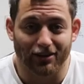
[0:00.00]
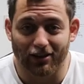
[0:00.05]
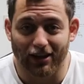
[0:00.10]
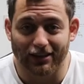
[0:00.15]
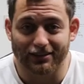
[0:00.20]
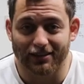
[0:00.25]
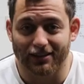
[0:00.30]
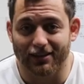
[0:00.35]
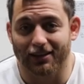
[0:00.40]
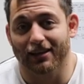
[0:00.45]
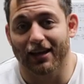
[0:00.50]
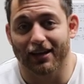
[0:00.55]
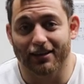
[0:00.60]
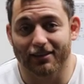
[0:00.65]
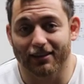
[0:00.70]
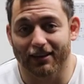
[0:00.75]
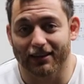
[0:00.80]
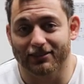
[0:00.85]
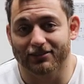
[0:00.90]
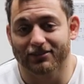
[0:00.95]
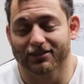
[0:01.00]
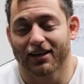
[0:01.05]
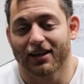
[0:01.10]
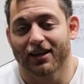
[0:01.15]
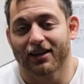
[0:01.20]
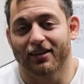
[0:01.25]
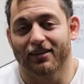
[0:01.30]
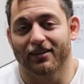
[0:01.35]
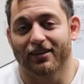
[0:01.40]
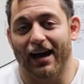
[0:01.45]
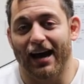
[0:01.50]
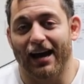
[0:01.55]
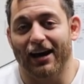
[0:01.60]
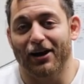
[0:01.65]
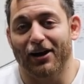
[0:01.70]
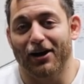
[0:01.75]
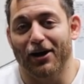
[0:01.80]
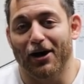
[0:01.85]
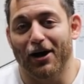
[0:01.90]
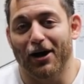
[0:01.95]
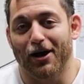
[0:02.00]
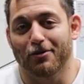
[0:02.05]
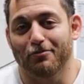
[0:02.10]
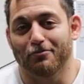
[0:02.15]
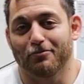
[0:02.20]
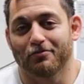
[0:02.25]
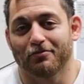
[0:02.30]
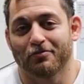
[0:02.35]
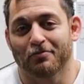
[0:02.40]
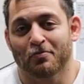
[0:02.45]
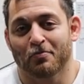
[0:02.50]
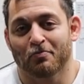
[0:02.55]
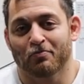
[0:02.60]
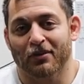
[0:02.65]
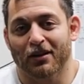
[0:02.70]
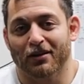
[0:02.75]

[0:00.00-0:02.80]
I like to collect things that